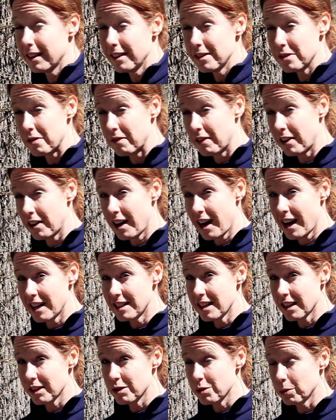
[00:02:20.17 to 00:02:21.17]
these are very
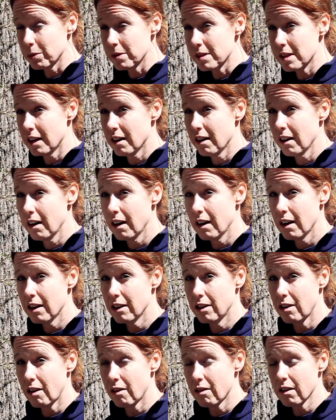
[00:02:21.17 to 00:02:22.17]
high-tech tools here.
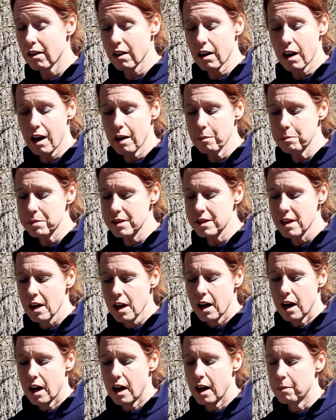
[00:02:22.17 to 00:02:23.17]
Yogurt
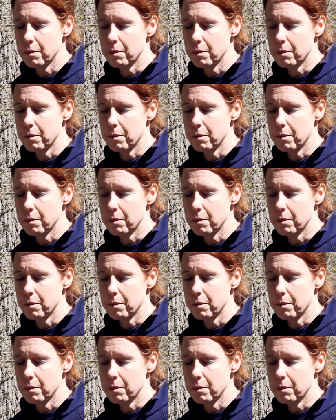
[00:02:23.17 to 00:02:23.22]
cups.